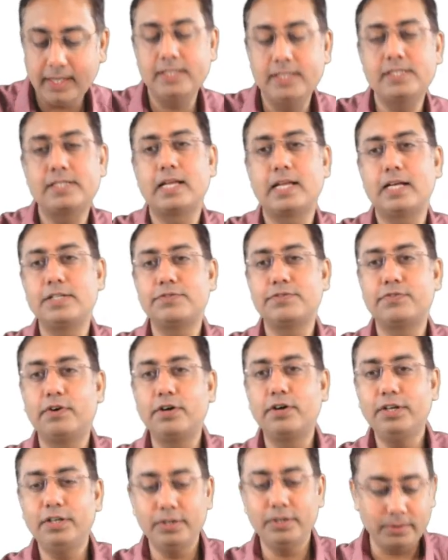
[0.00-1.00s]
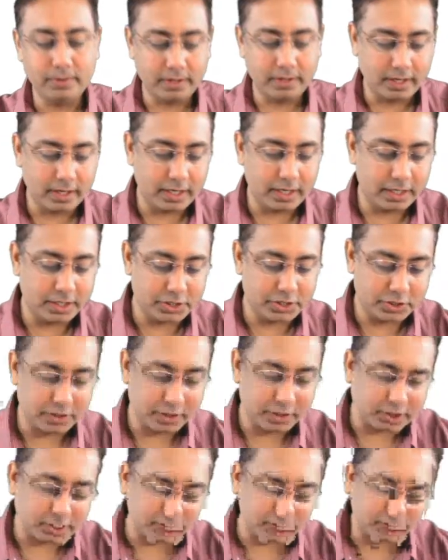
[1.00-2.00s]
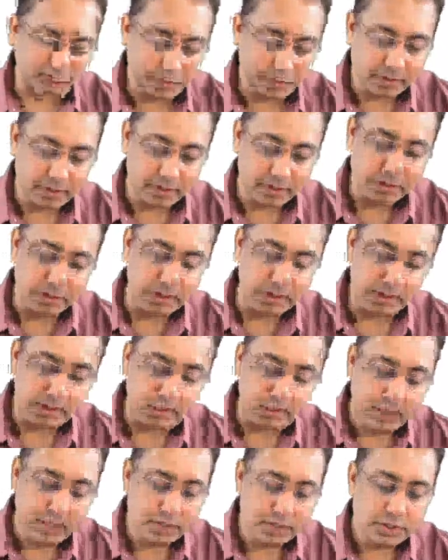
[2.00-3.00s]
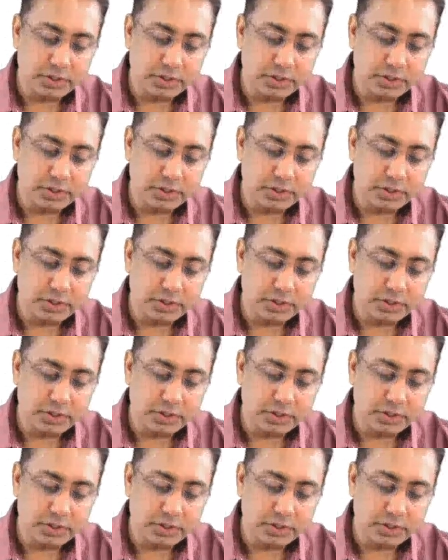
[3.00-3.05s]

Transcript: N stands for nutrition.